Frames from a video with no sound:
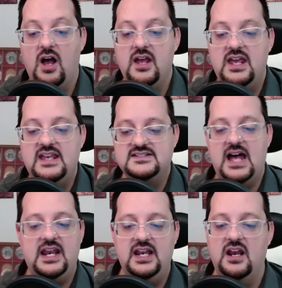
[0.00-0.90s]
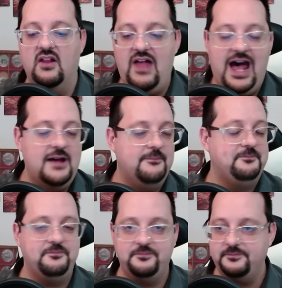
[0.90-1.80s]
He's not in it a lot,
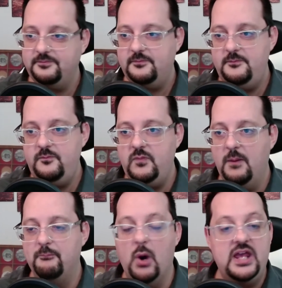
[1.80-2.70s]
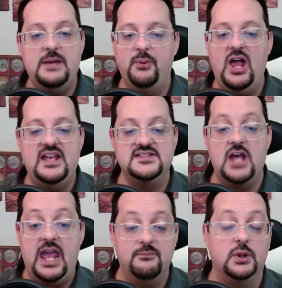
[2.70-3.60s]
but he plays
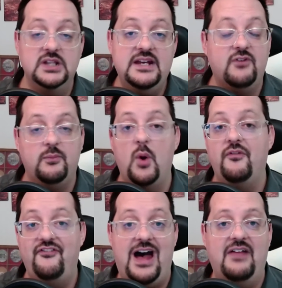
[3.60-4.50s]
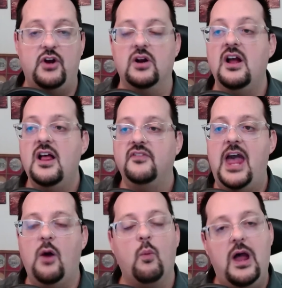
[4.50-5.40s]
a believable father
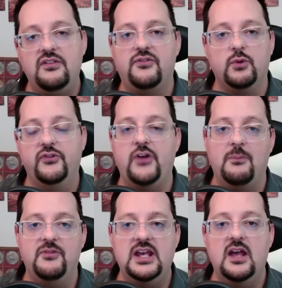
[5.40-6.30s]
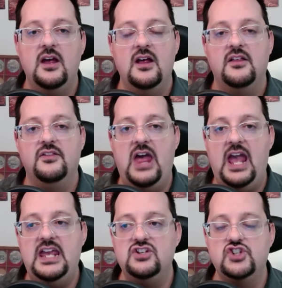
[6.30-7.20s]
that went through something
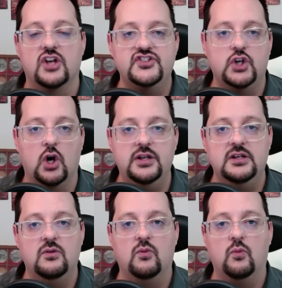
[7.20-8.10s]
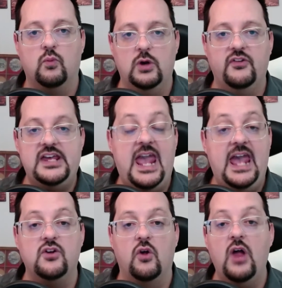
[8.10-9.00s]
that he just couldn't really
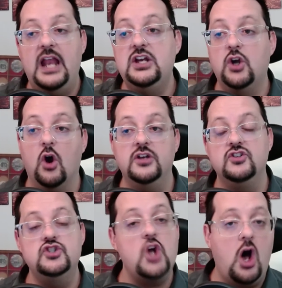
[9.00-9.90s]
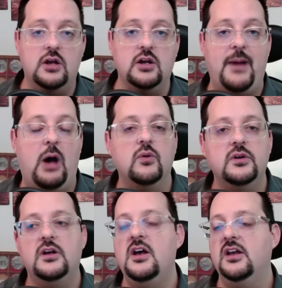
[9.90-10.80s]
handle and he couldn't talk about.
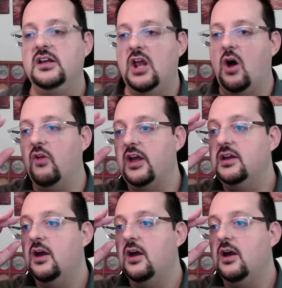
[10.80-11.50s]
You know, like